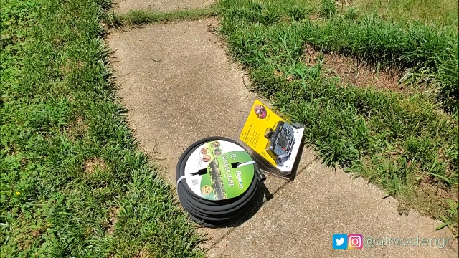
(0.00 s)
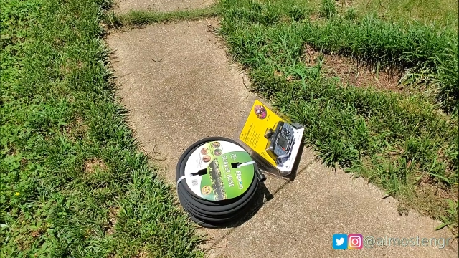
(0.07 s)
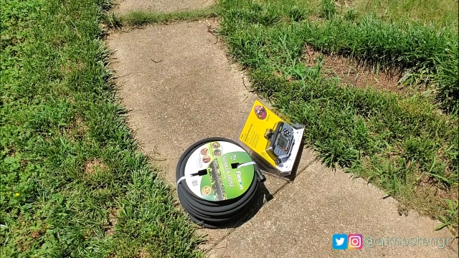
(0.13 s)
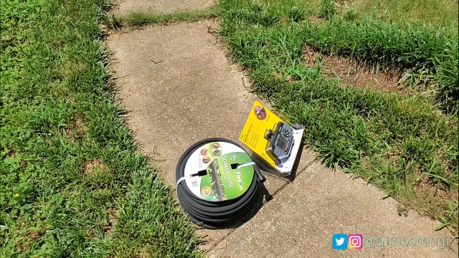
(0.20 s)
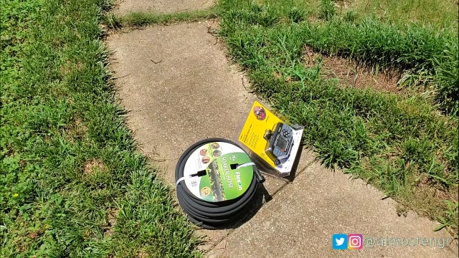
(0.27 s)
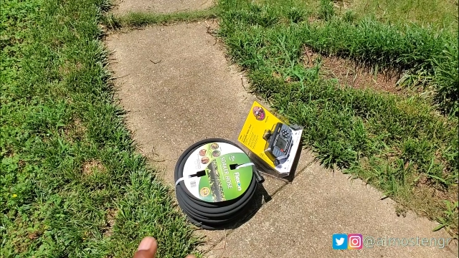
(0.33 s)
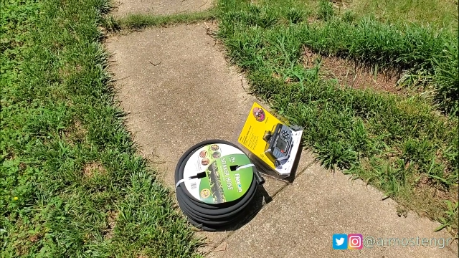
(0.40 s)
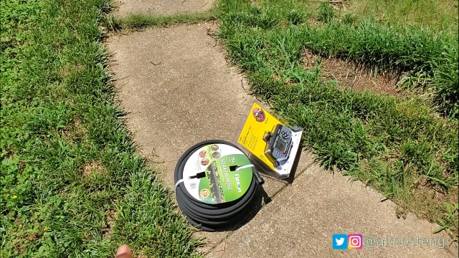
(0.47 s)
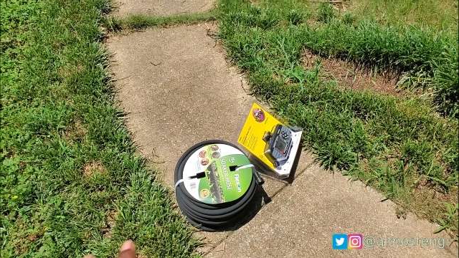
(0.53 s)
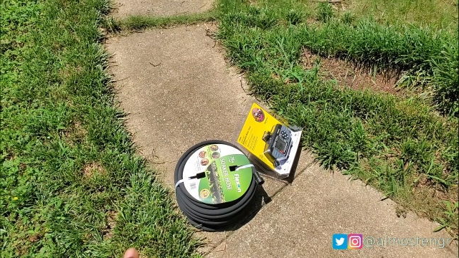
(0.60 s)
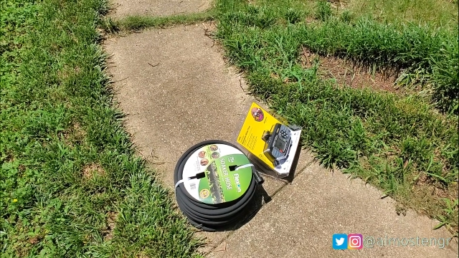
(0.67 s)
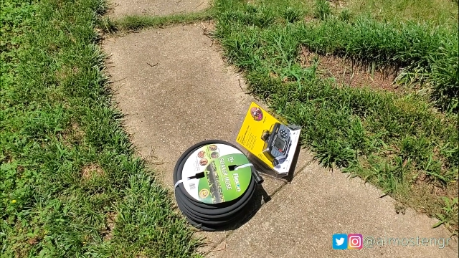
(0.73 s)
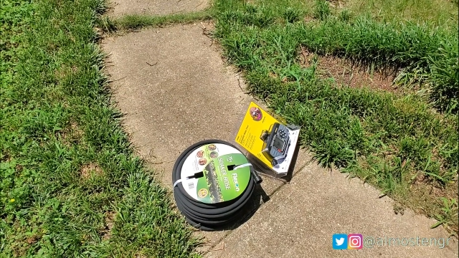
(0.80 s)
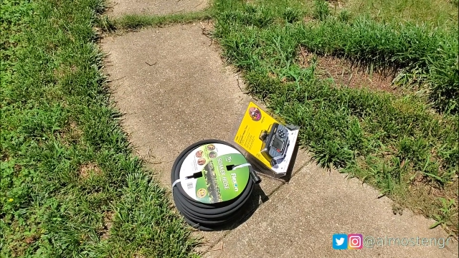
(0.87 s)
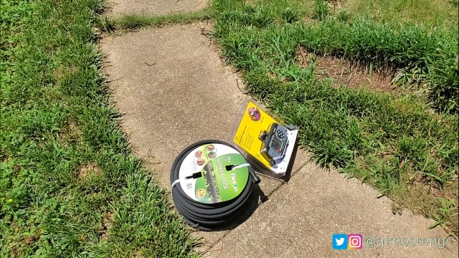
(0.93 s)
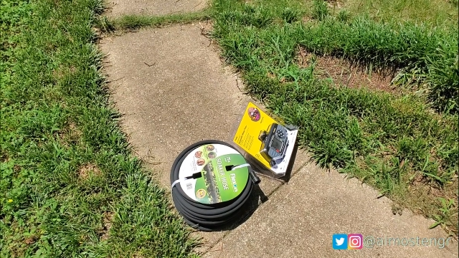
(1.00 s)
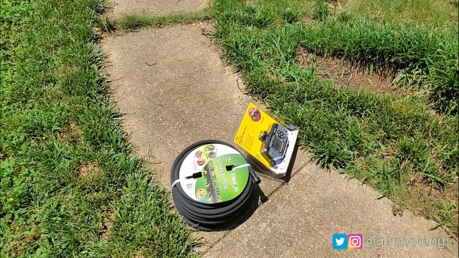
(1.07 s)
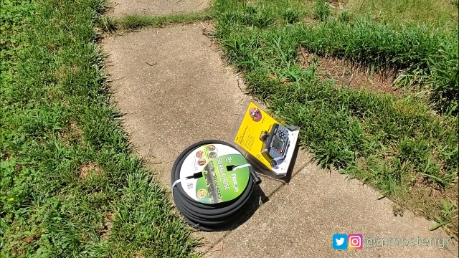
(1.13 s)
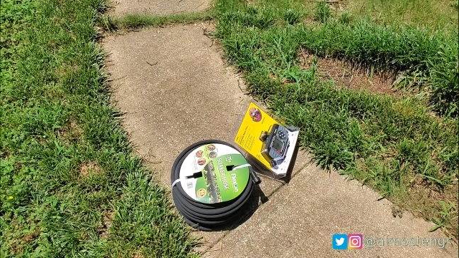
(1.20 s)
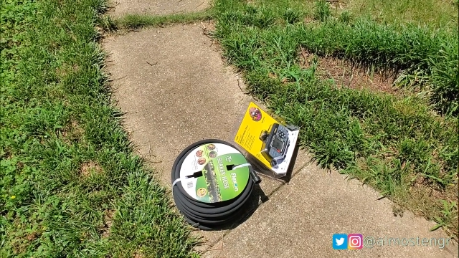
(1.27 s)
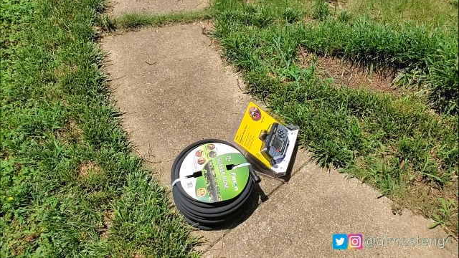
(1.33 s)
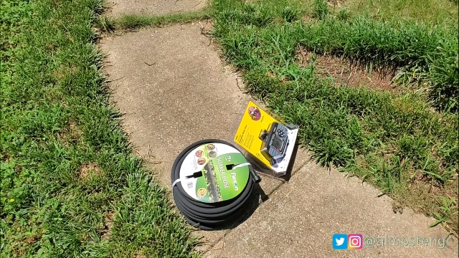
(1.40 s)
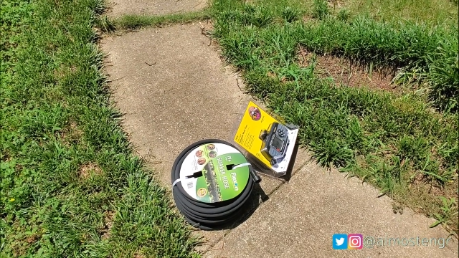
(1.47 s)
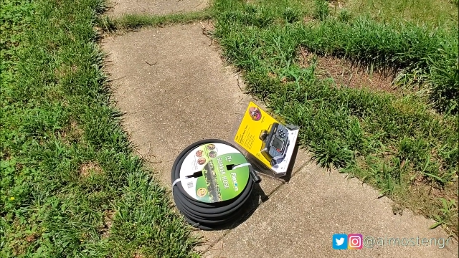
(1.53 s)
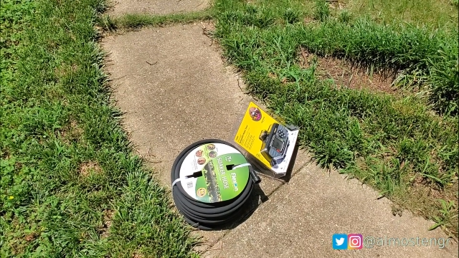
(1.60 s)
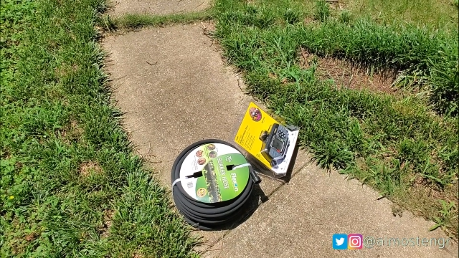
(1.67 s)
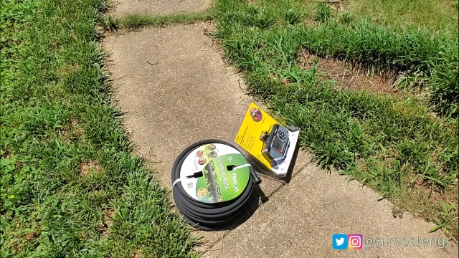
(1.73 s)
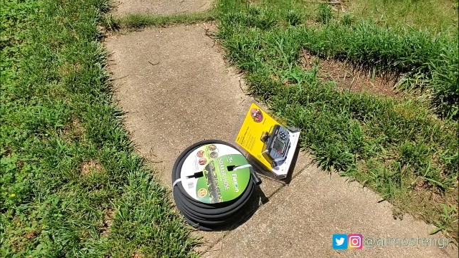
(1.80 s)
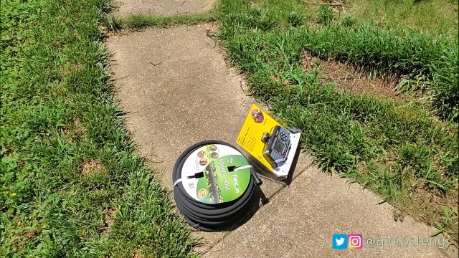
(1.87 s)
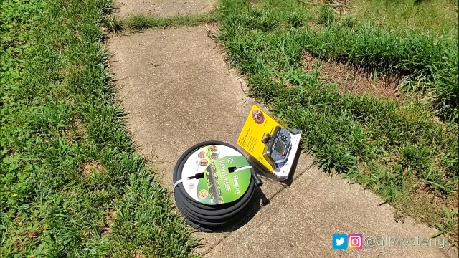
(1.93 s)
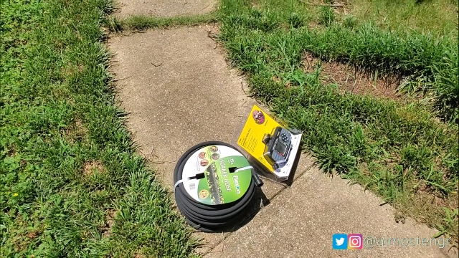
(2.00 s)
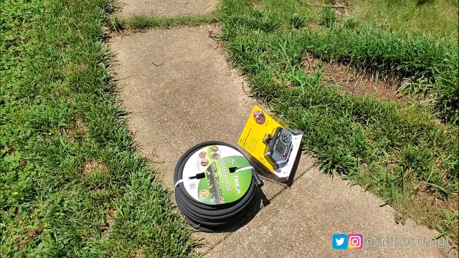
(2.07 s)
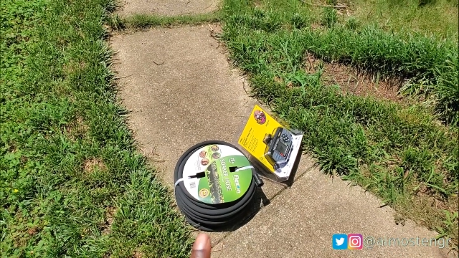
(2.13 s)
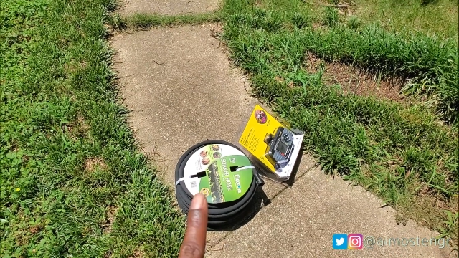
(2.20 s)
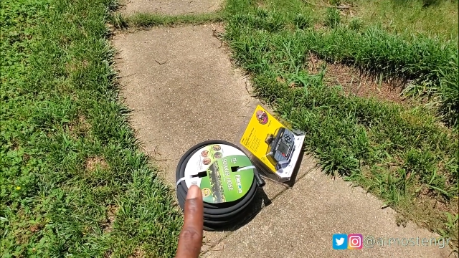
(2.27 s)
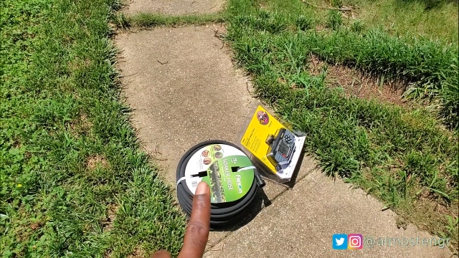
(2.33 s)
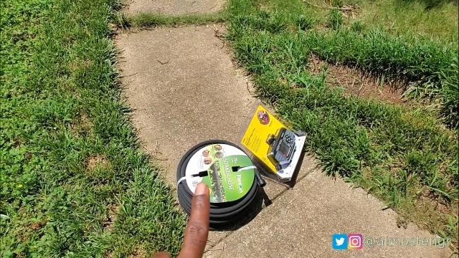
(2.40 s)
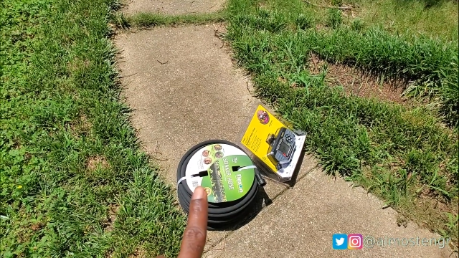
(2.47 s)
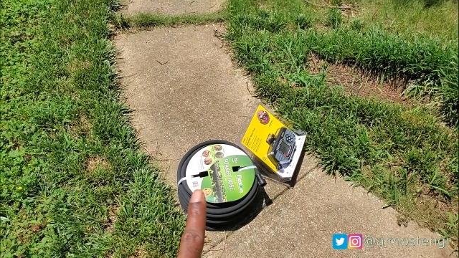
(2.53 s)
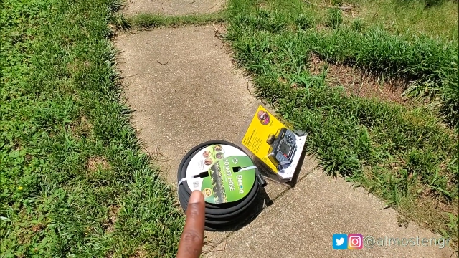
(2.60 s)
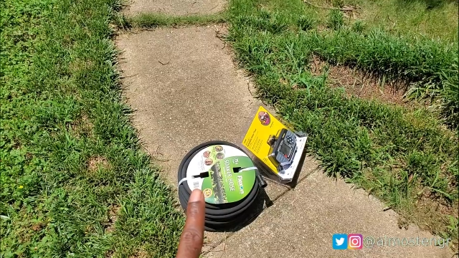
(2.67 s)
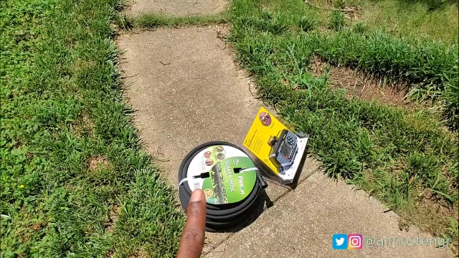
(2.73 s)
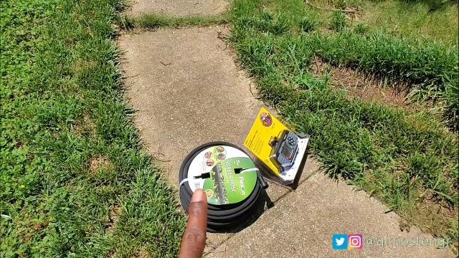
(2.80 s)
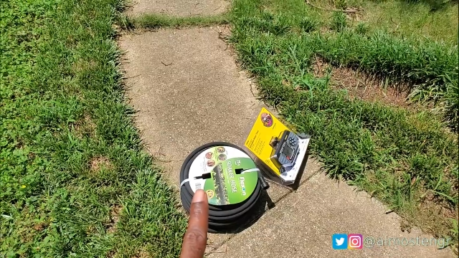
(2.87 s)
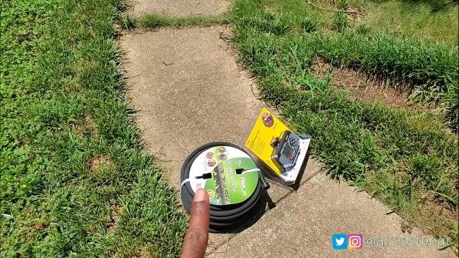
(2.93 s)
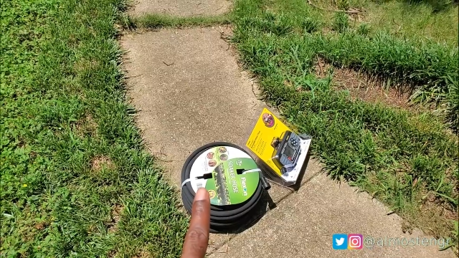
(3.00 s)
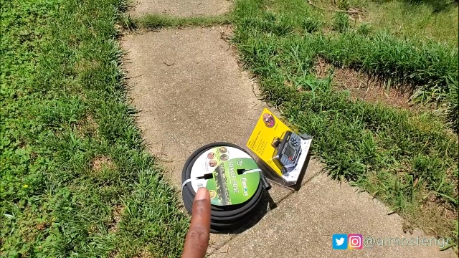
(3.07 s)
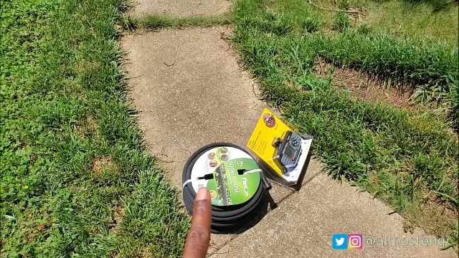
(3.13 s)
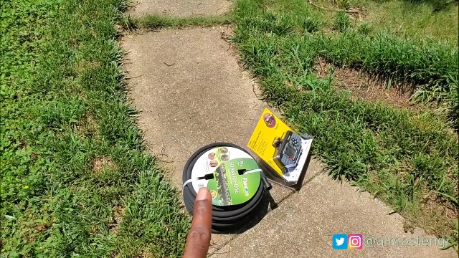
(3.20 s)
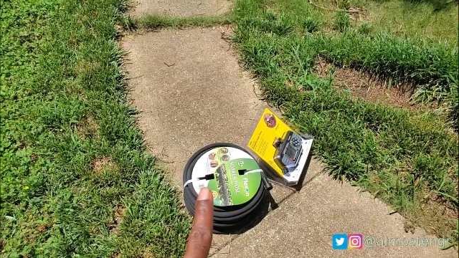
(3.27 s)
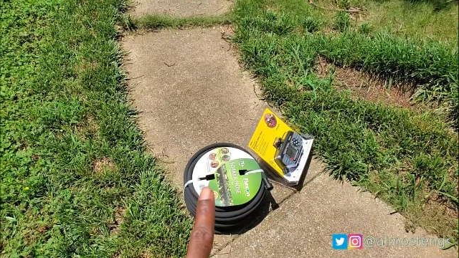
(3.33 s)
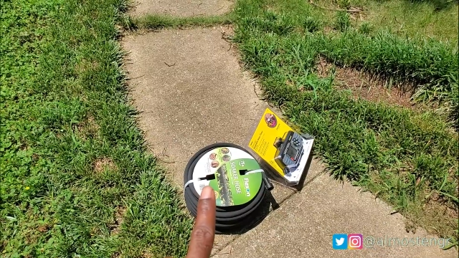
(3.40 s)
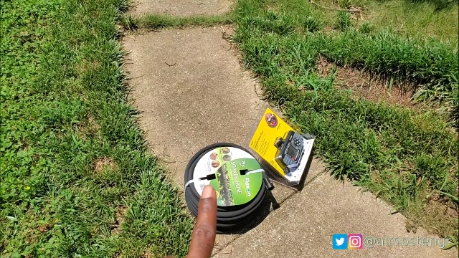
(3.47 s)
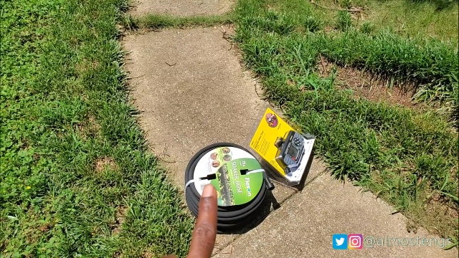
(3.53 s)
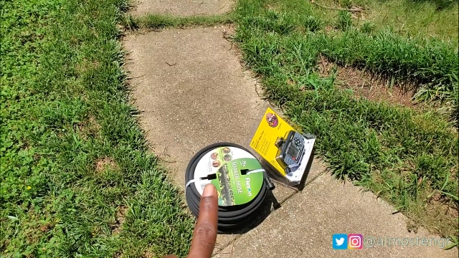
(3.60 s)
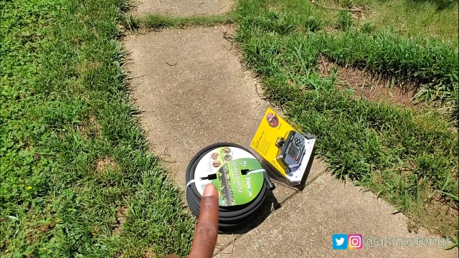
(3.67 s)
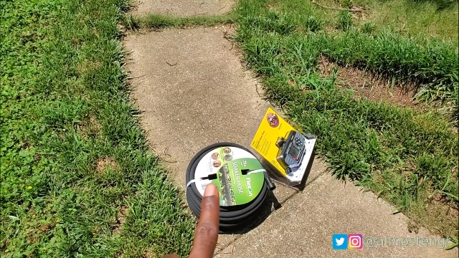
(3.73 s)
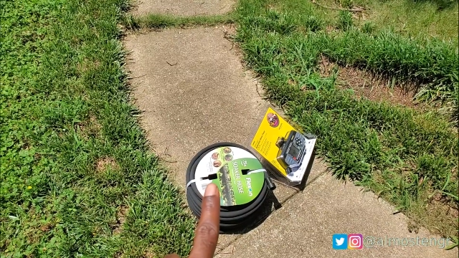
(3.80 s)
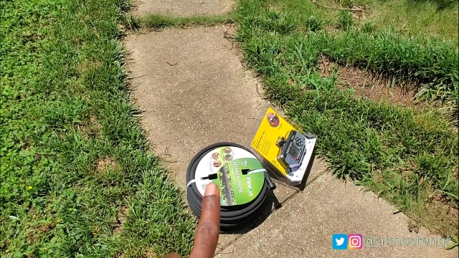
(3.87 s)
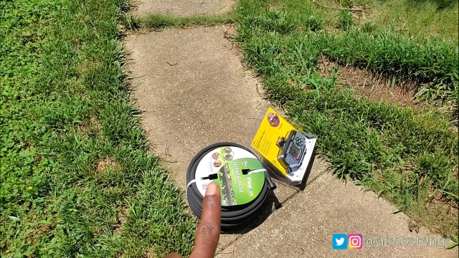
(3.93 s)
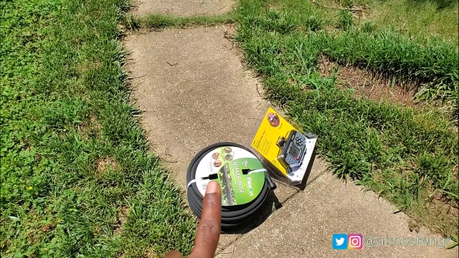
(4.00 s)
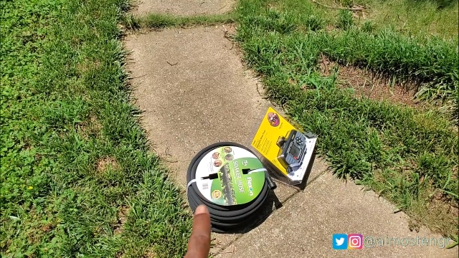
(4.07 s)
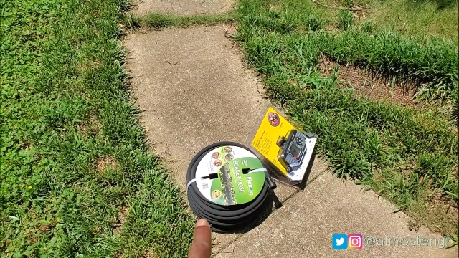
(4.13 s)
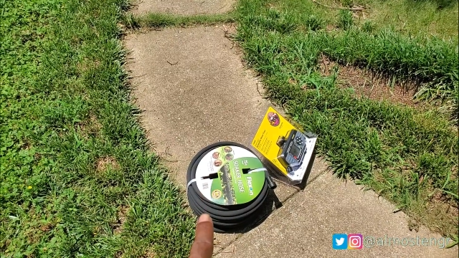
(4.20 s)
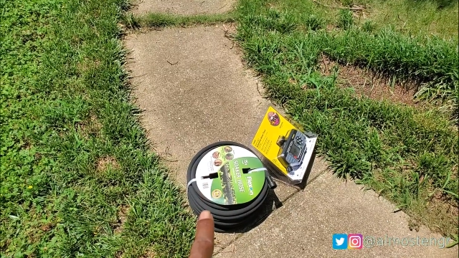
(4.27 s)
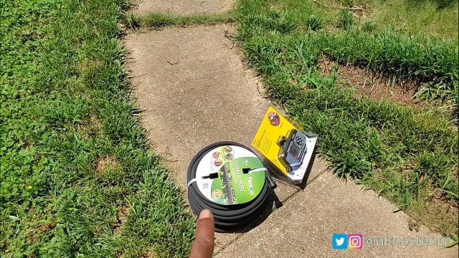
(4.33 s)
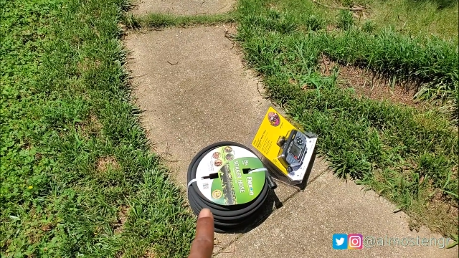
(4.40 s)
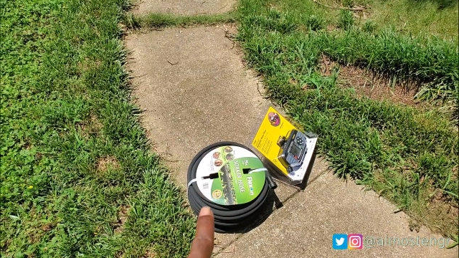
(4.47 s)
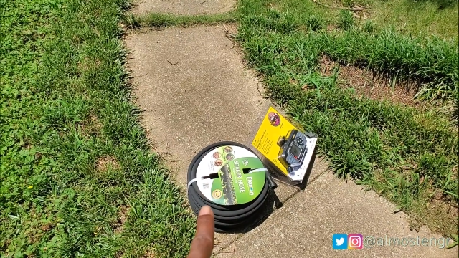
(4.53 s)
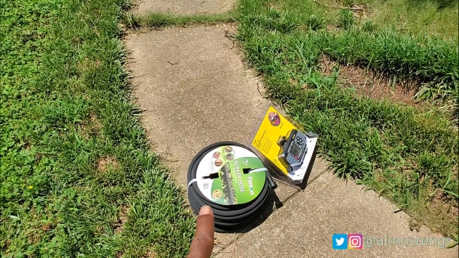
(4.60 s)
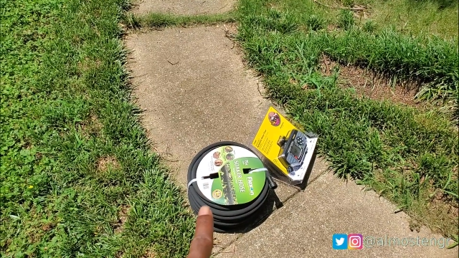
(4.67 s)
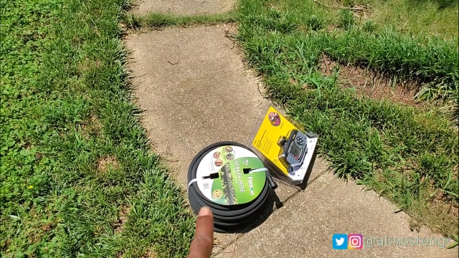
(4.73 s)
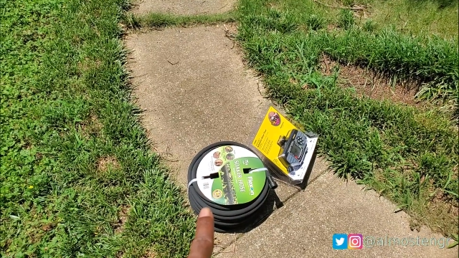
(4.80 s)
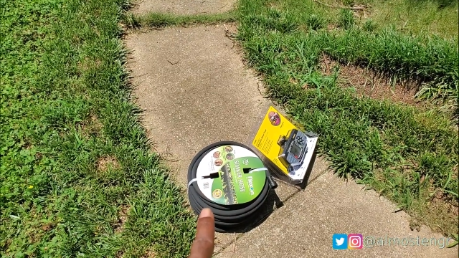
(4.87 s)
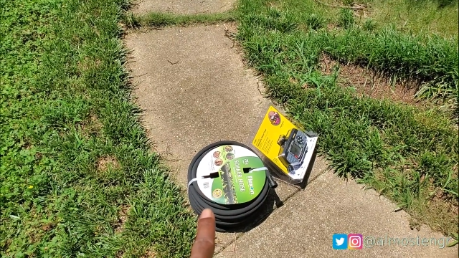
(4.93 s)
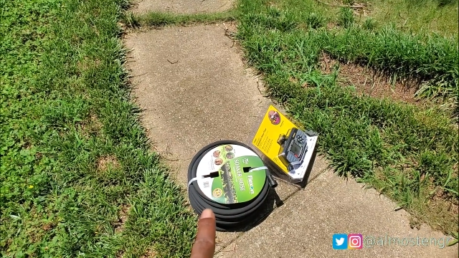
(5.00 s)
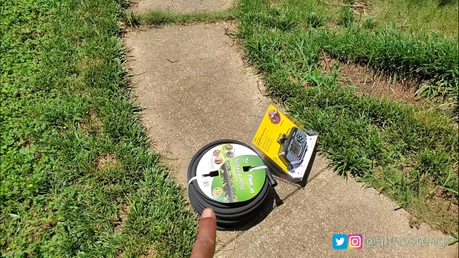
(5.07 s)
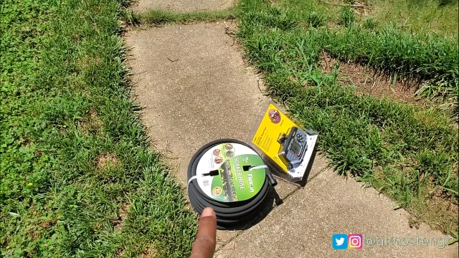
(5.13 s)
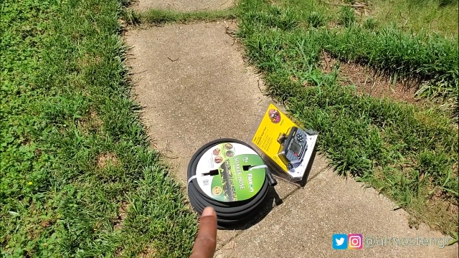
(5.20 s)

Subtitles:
No face is visible, so there are no lips to read.